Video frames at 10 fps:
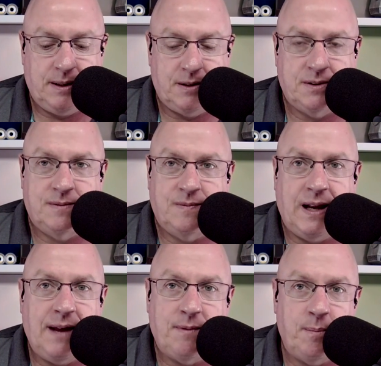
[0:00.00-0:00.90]
There's they
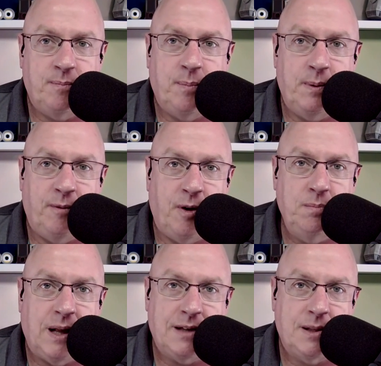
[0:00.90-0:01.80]
haven't put
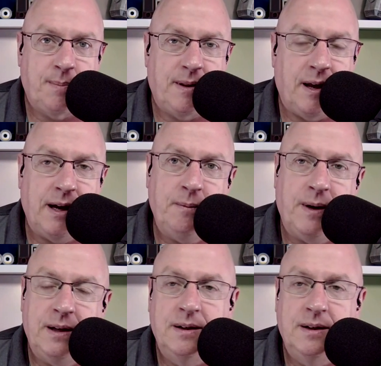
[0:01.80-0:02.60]
roadblocks up on the highway.